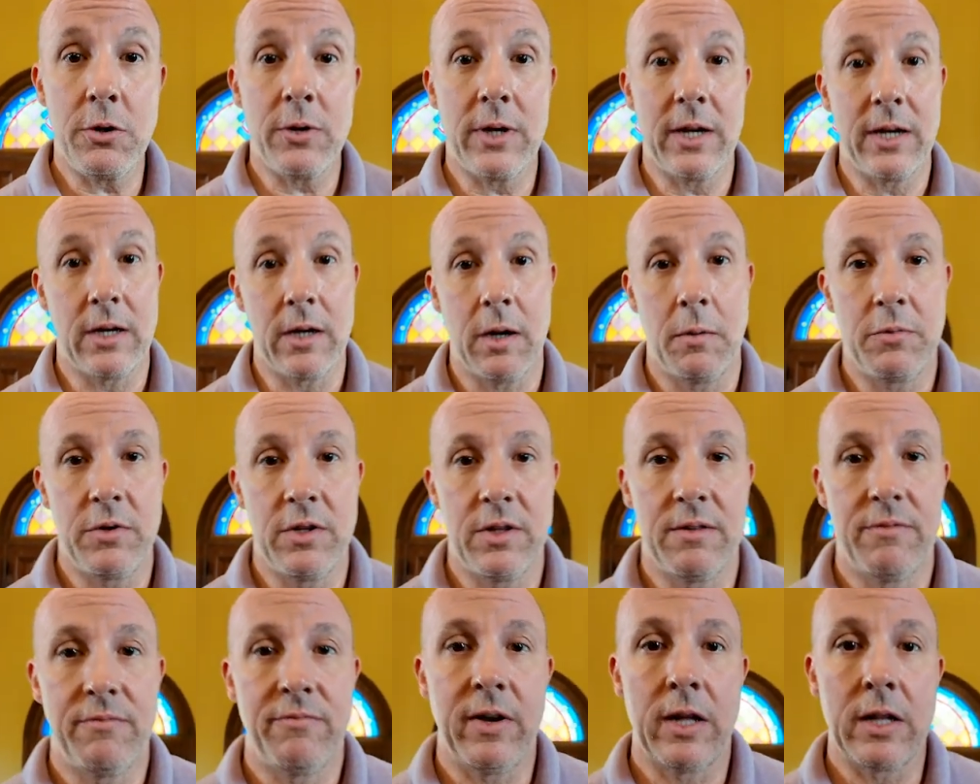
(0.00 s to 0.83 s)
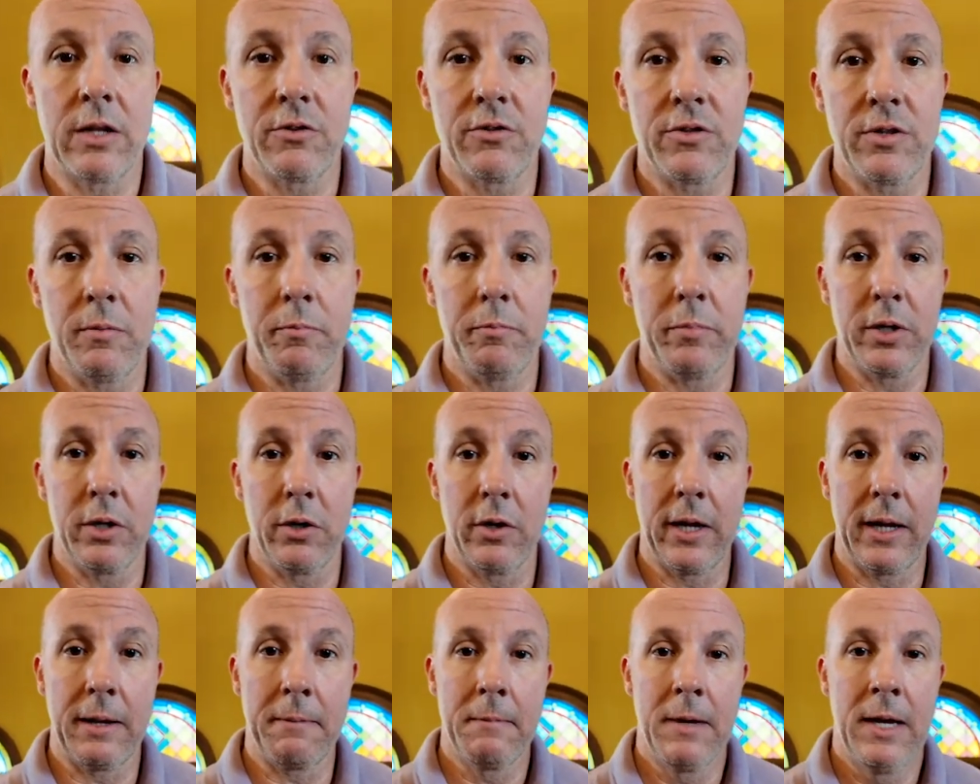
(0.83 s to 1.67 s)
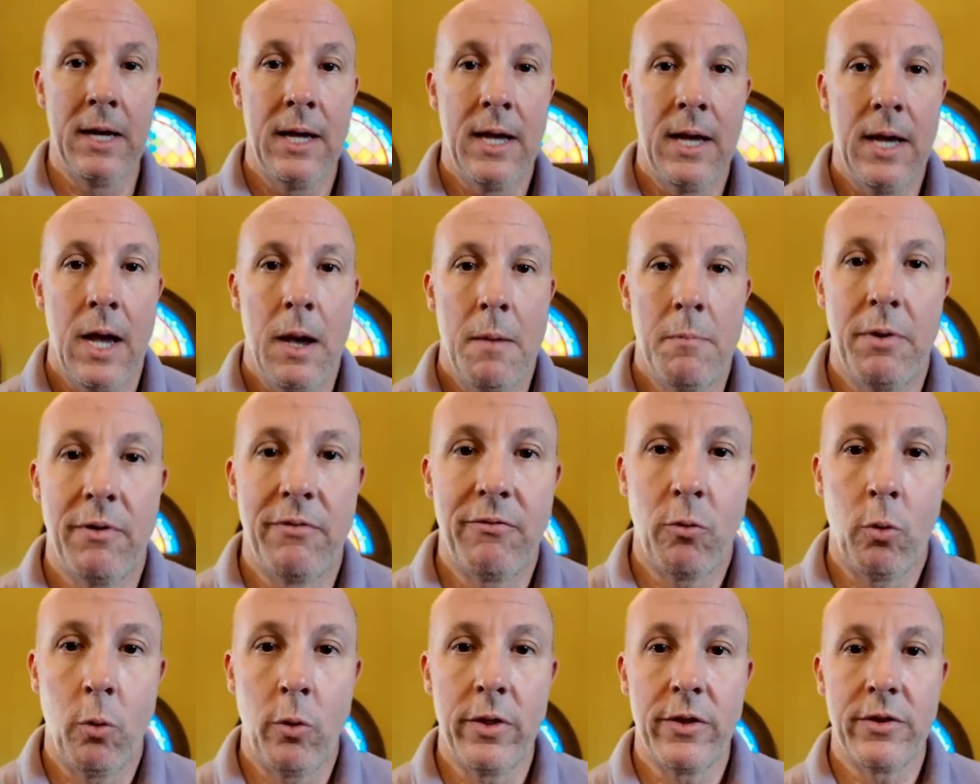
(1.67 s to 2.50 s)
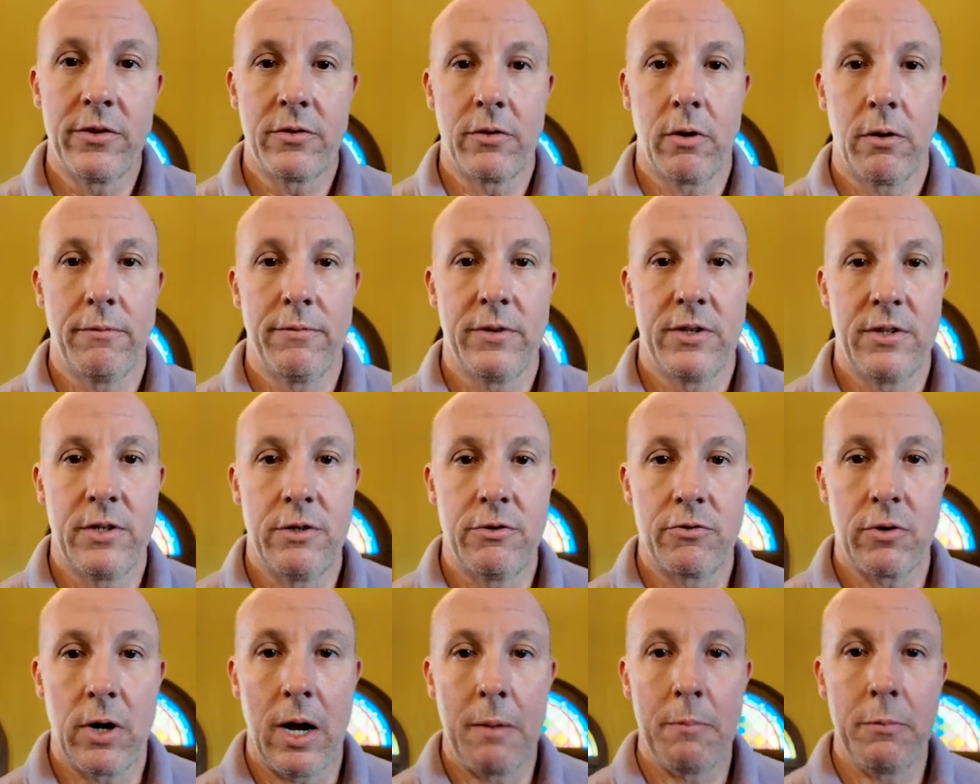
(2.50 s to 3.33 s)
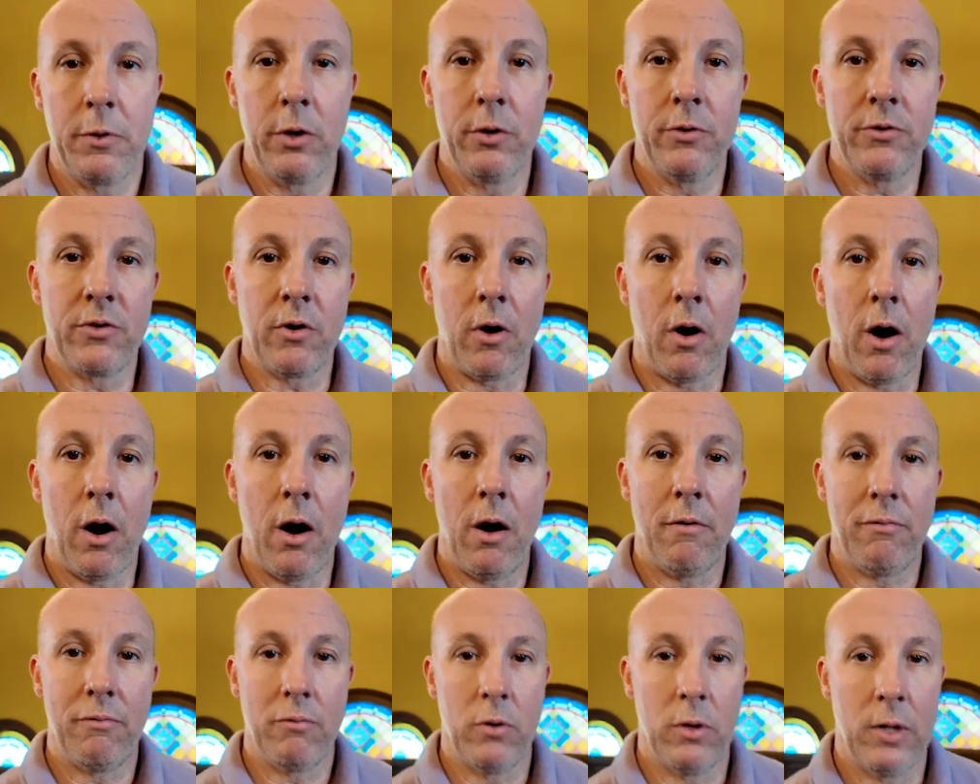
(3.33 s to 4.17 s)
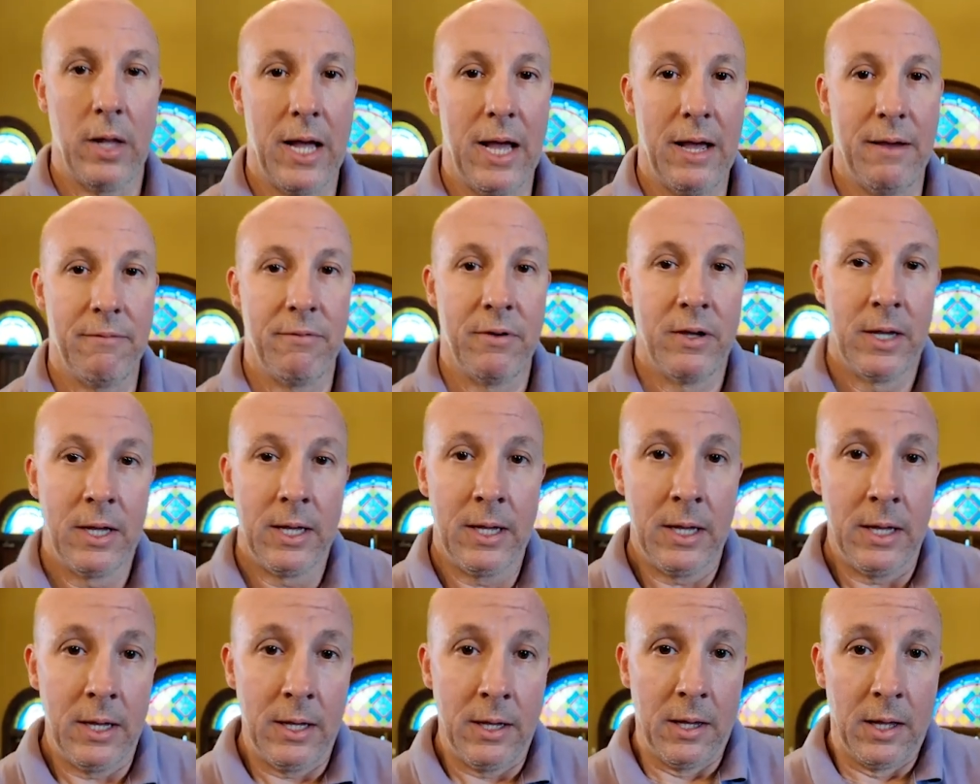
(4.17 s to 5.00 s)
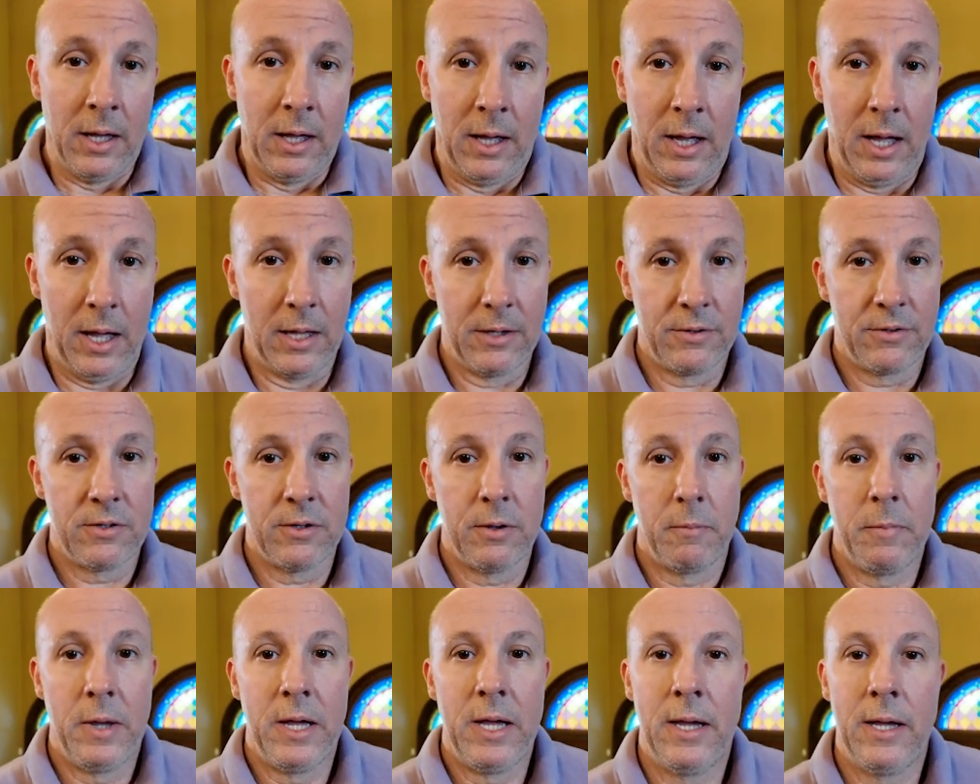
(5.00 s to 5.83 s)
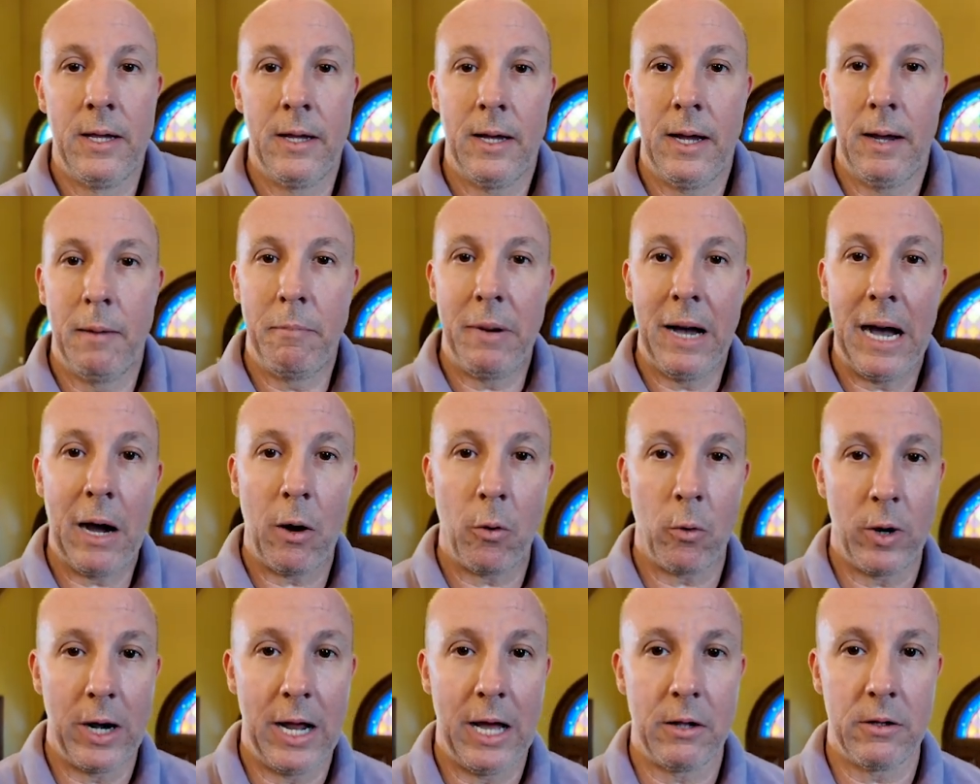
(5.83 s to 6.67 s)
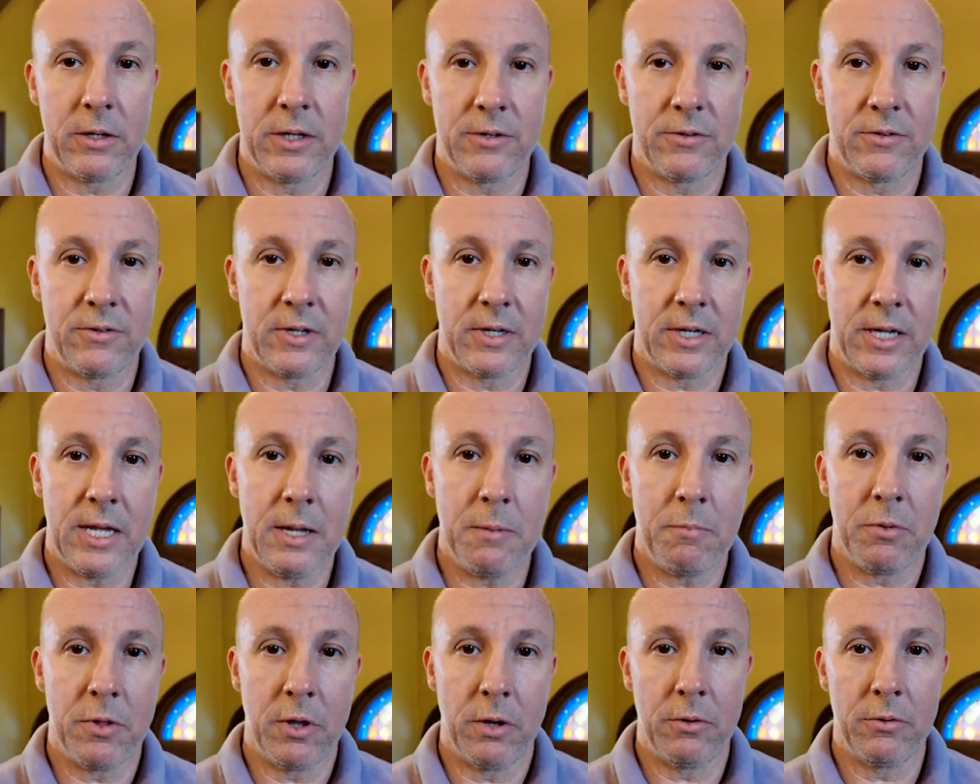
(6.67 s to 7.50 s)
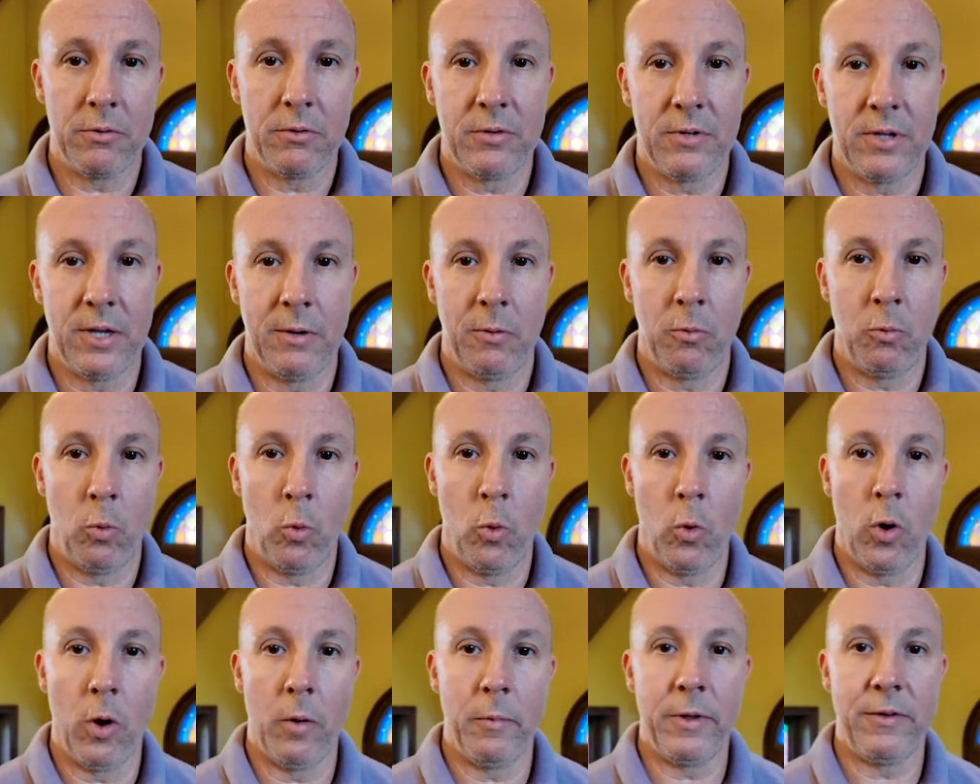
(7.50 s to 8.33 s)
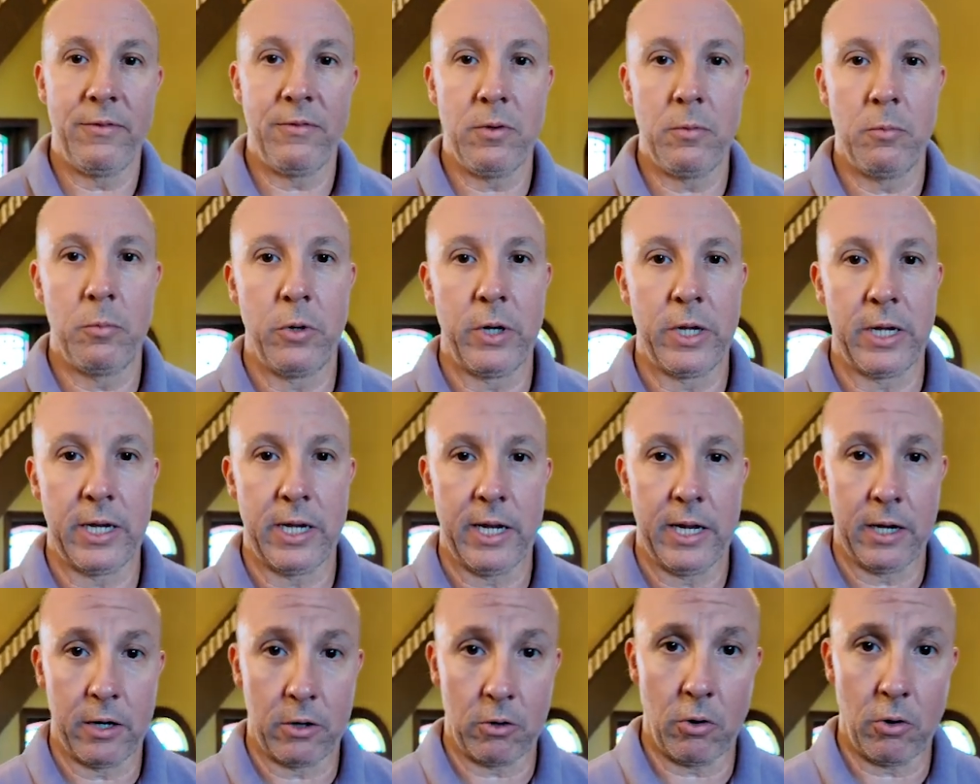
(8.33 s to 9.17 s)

You can come to the fellowship building before the service and drop those off. We'll have uh, some uh, power outlets to keep those warm if you bring it in